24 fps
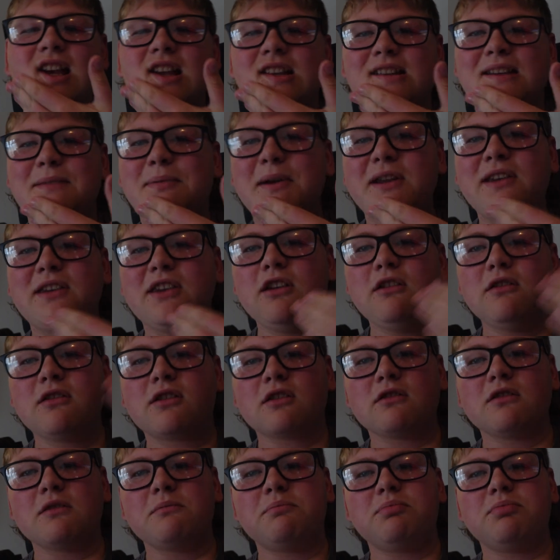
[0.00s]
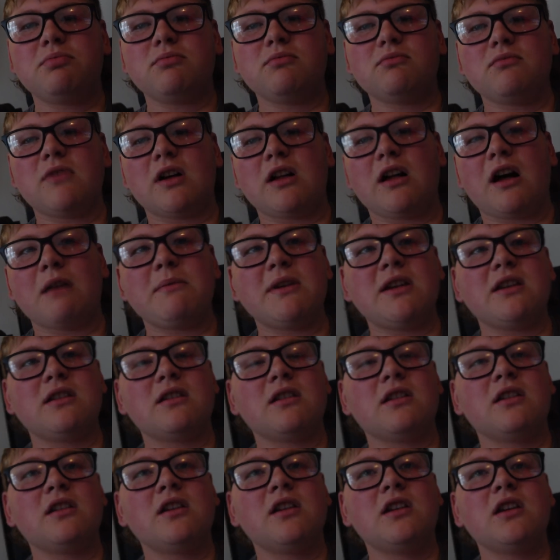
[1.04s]
Depends who's gonna. Well, I
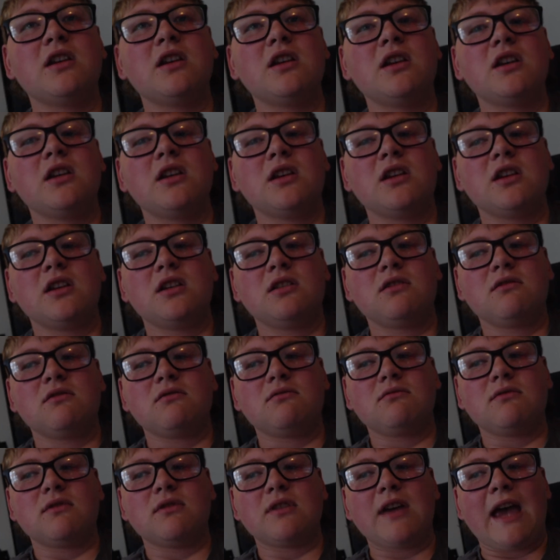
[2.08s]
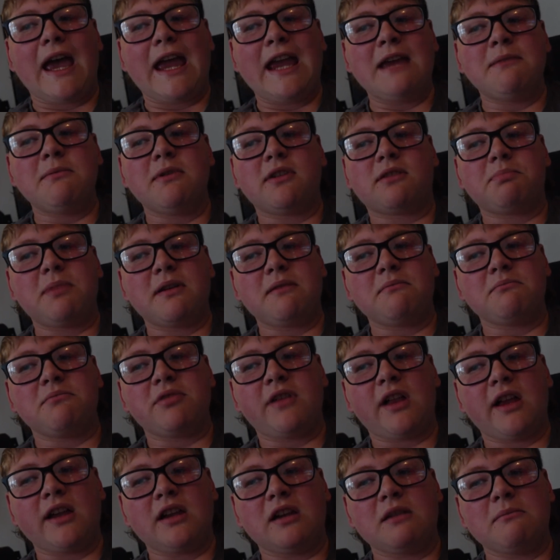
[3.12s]
mean, Hamer's been
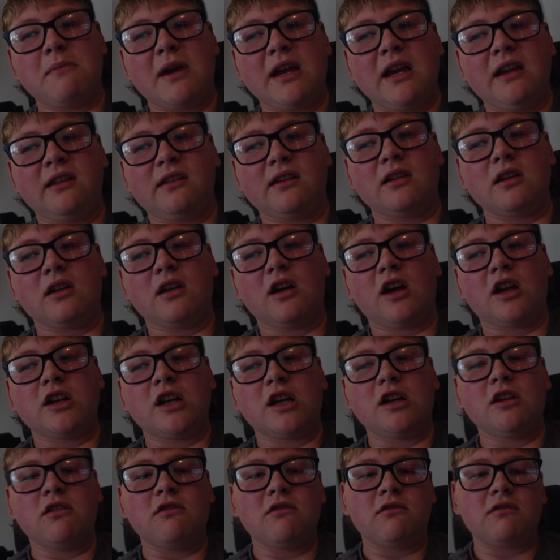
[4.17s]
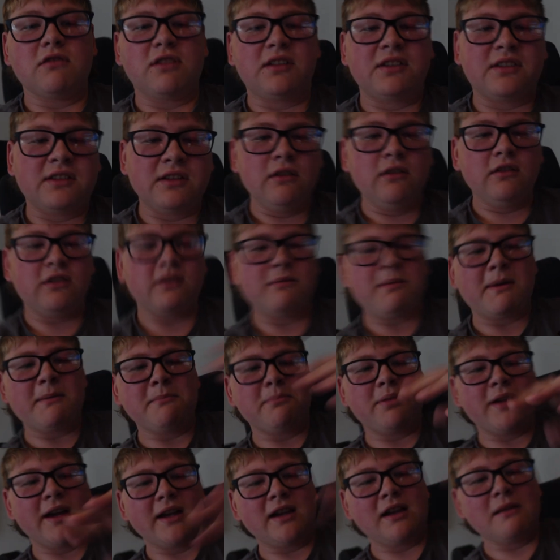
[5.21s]
playing amazing. I know Sousa been
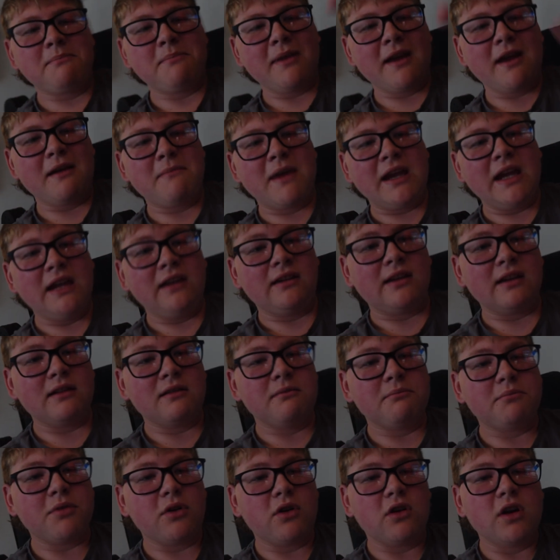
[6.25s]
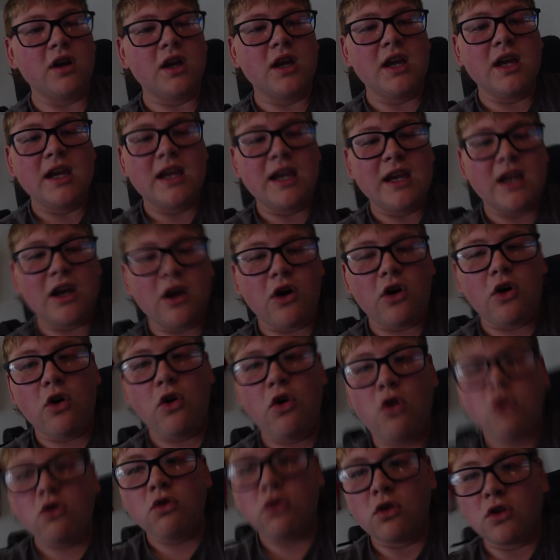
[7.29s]
playing a bit amazing, but it
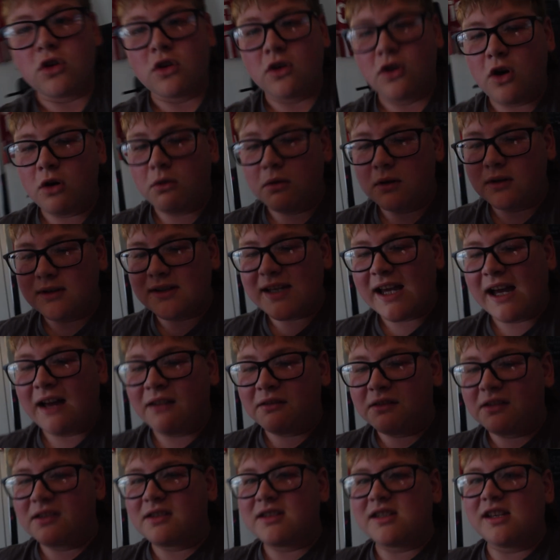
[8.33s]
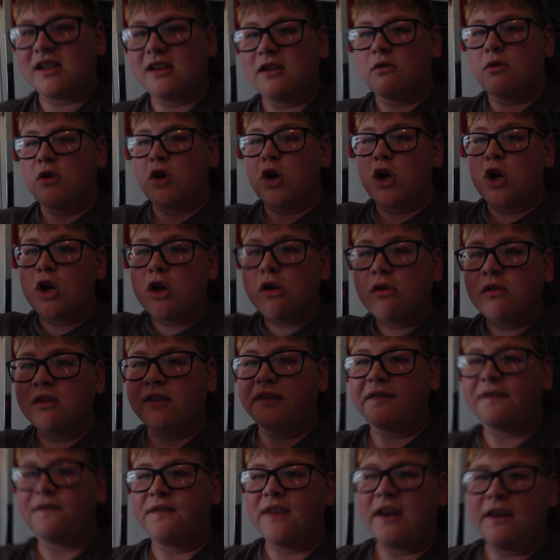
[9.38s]
all cut down to who's
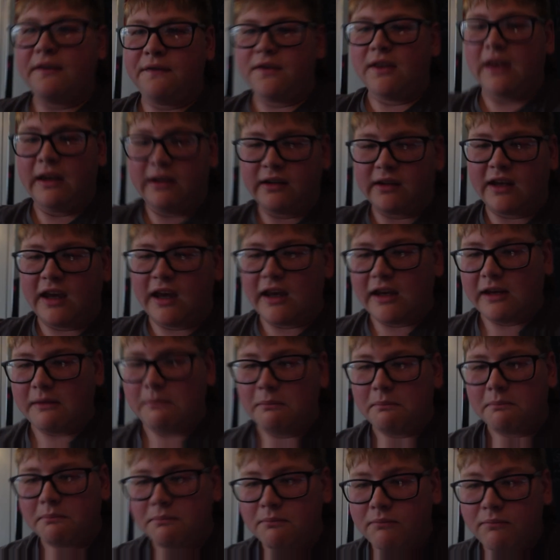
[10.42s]
fit for this game.